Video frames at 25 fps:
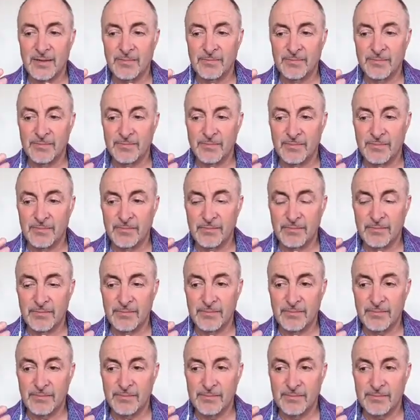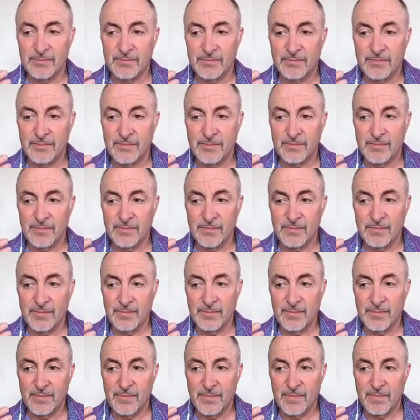
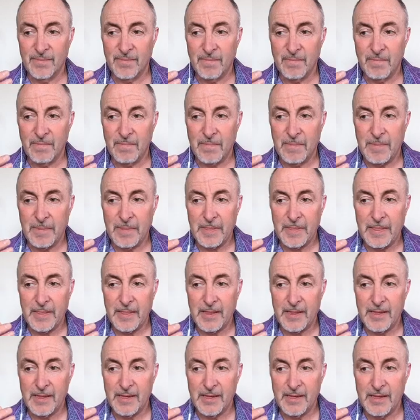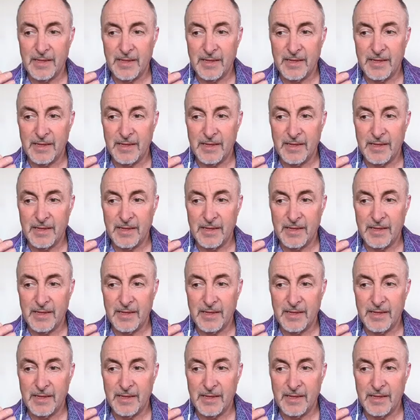No one is speaking in this clip.